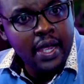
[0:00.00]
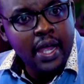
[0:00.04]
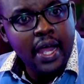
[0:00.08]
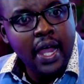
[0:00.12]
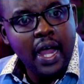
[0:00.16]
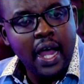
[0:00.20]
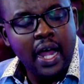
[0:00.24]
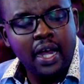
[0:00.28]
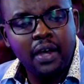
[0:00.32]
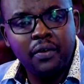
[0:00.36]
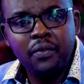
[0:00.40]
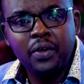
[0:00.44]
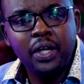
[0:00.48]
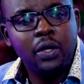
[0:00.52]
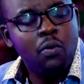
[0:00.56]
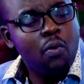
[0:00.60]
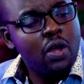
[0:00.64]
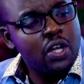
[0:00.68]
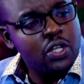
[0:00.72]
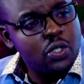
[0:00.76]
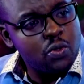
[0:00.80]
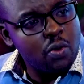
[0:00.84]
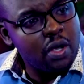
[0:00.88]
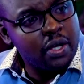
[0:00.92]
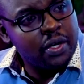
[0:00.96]
And I really want
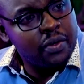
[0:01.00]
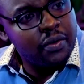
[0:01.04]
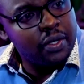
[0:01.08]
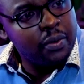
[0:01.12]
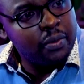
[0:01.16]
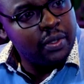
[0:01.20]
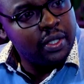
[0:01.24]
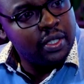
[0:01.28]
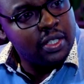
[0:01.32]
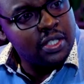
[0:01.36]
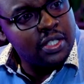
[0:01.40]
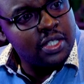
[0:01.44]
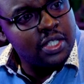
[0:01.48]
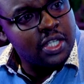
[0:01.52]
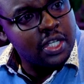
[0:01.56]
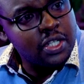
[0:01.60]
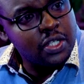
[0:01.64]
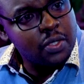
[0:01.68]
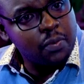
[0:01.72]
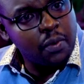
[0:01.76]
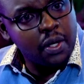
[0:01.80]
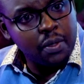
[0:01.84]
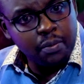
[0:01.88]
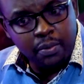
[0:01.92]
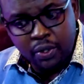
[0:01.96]
to agree with this
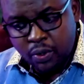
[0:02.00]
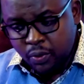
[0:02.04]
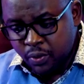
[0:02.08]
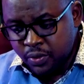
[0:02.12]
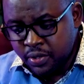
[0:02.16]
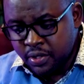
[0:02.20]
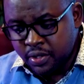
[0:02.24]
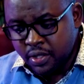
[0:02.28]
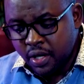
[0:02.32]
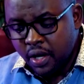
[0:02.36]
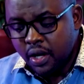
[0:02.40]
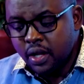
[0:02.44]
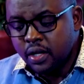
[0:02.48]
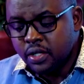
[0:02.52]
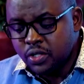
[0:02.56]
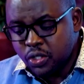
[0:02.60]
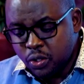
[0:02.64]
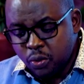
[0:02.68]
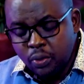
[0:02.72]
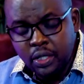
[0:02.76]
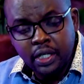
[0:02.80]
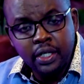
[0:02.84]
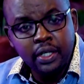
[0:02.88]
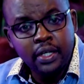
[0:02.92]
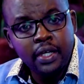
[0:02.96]
gentleman because
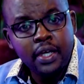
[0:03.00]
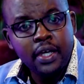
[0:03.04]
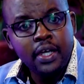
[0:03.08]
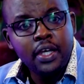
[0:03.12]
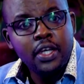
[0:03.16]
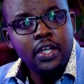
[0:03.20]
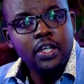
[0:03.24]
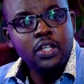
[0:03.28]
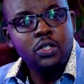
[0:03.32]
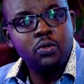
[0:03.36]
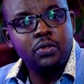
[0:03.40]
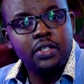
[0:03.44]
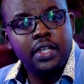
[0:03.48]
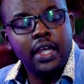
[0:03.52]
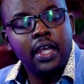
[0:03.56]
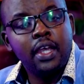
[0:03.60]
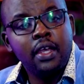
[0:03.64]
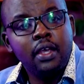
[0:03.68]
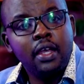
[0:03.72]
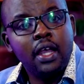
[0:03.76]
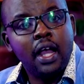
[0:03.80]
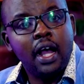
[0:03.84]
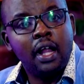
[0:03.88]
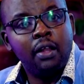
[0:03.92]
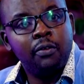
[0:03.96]
truly, today
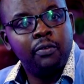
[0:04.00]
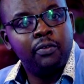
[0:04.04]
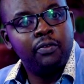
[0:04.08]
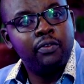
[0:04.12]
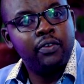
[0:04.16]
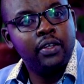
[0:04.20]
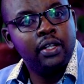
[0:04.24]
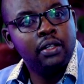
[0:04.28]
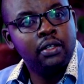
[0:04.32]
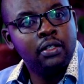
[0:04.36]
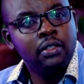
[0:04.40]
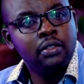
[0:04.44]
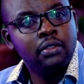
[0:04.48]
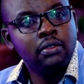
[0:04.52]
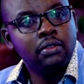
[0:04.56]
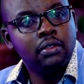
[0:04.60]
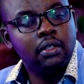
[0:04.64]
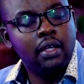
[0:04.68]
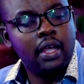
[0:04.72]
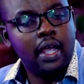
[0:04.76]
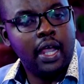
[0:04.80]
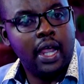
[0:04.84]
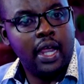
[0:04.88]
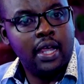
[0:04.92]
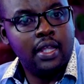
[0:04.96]
I'll feel
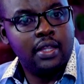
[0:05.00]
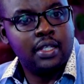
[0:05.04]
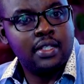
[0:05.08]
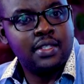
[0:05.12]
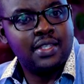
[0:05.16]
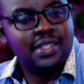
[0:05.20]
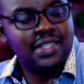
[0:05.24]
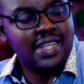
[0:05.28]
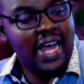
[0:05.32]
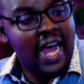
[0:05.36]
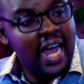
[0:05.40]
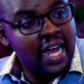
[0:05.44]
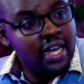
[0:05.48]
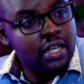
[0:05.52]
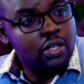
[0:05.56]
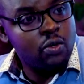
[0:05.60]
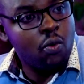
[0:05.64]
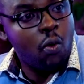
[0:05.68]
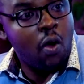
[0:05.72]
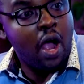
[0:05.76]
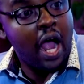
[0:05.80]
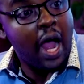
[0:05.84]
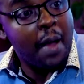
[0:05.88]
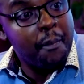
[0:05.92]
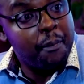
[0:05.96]
either sad or
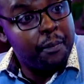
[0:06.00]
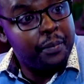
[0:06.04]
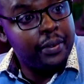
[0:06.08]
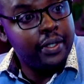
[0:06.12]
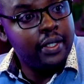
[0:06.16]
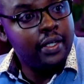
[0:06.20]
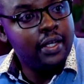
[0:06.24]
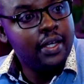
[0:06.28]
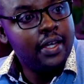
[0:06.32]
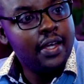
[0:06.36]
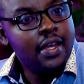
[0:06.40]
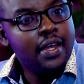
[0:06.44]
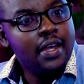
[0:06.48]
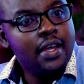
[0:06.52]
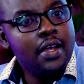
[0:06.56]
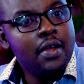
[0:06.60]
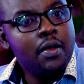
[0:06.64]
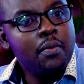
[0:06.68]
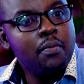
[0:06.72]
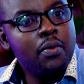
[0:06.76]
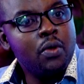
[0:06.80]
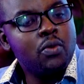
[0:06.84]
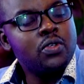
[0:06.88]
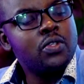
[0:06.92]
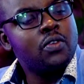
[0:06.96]
happy
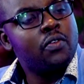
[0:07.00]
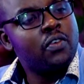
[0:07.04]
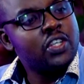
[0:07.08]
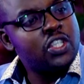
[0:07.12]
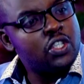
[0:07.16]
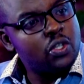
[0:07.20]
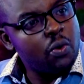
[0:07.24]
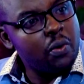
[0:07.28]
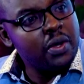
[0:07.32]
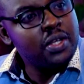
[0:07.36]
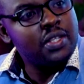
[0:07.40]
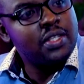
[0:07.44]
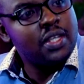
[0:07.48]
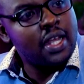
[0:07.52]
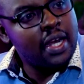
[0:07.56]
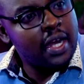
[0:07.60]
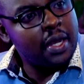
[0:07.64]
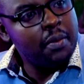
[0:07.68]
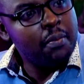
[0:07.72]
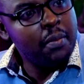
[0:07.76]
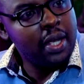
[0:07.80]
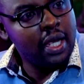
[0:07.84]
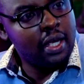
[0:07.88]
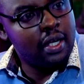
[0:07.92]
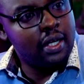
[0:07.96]
because of a choice that I
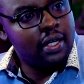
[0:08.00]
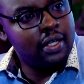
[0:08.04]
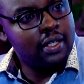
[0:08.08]
make.